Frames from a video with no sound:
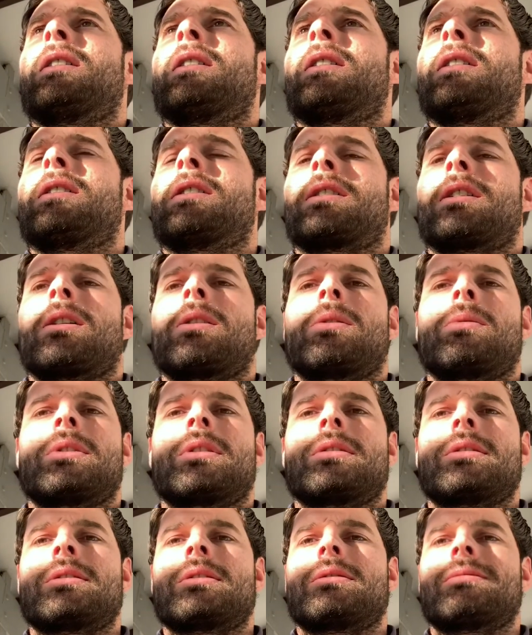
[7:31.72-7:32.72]
I
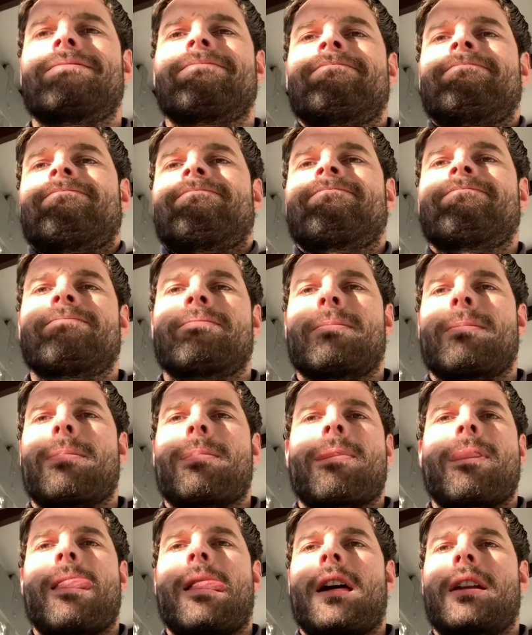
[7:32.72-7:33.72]
just
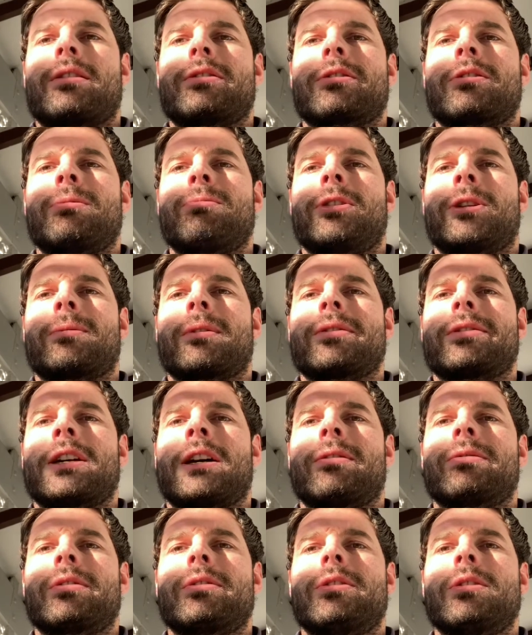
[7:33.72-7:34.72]
couldn't bring
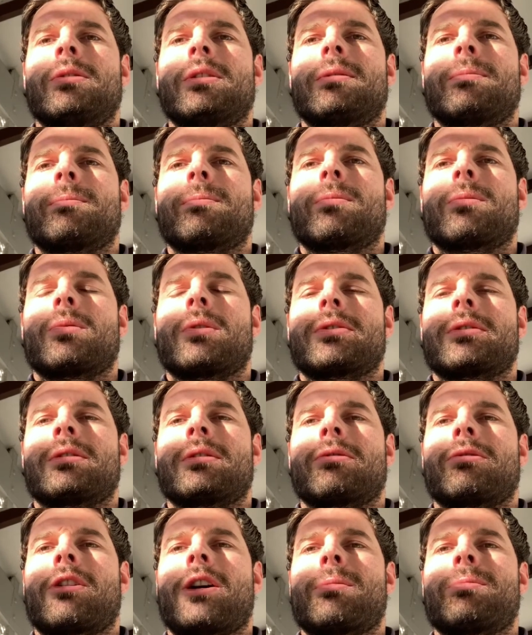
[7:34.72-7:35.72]
myself to do it. Wasn't
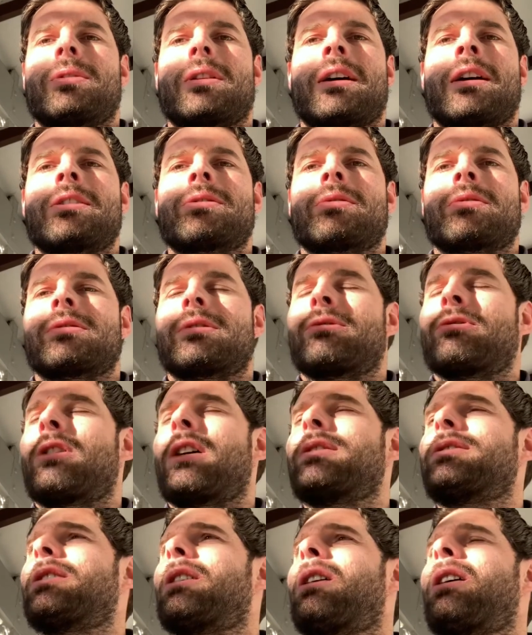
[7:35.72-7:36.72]
the right place, wasn't the
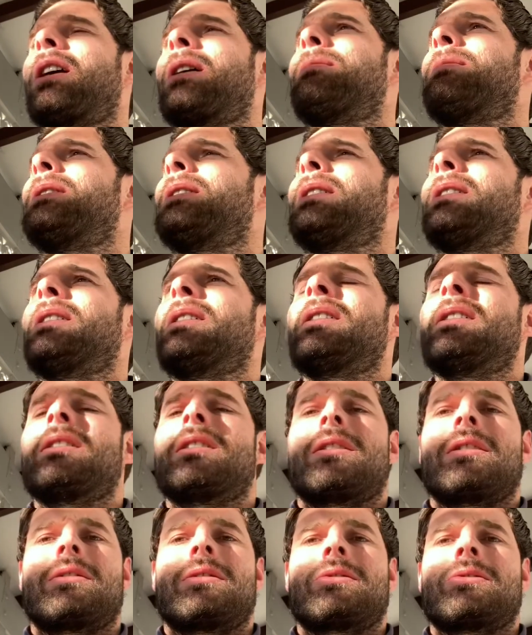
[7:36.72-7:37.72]
right time.
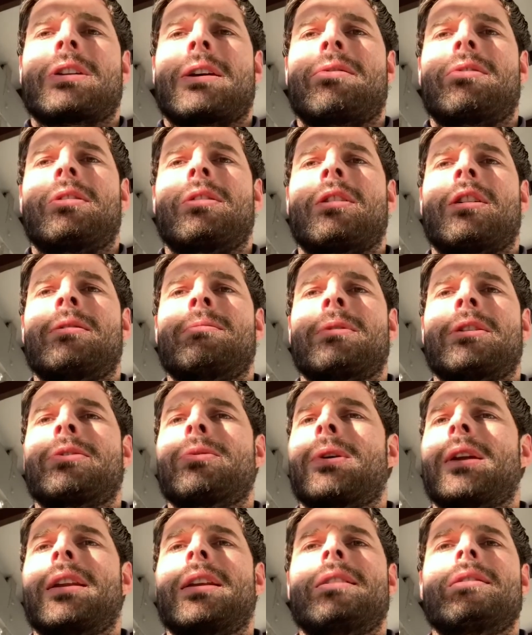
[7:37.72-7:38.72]
I travelled a lot in my
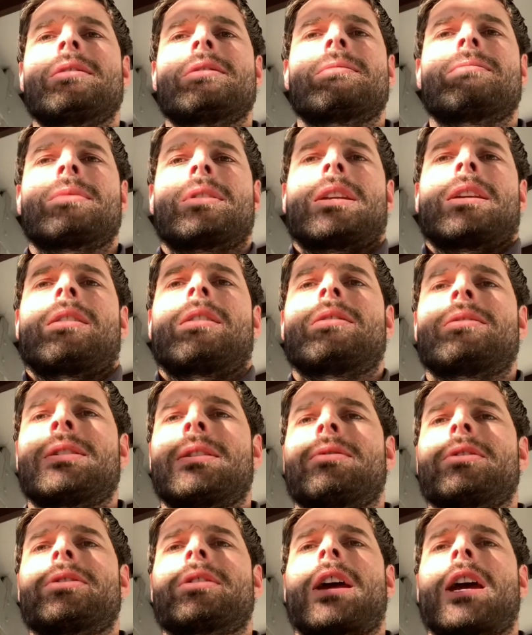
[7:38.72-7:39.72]
20s. I was
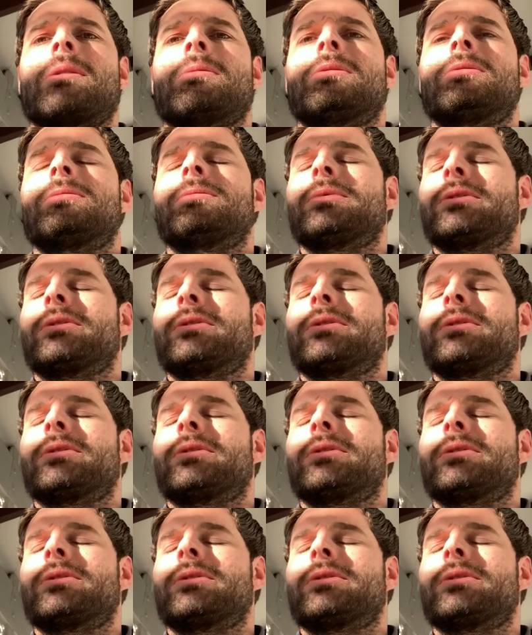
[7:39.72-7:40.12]
never stable.